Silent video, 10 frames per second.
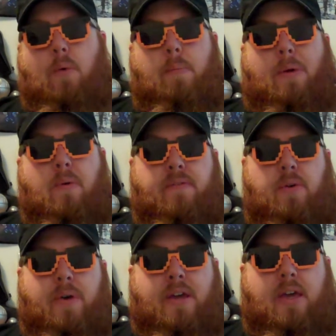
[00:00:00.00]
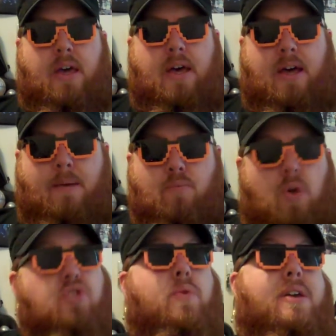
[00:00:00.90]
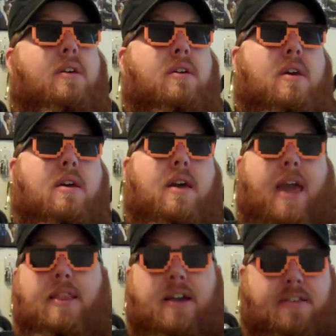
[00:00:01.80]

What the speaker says: will be reviewing, Rush Week. And